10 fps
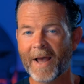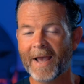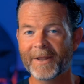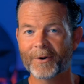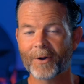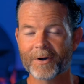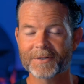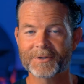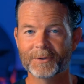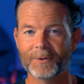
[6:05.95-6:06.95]
When I entered
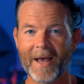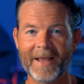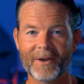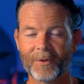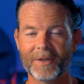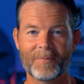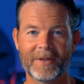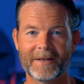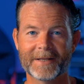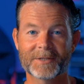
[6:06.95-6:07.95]
art school, I had only
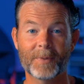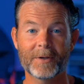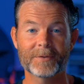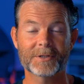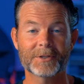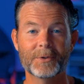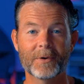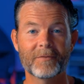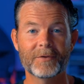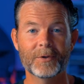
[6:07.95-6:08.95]
been exposed to
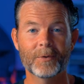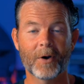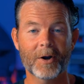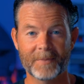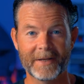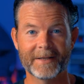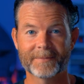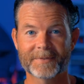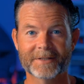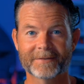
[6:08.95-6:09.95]
a few art
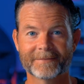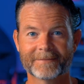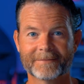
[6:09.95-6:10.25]
mediums.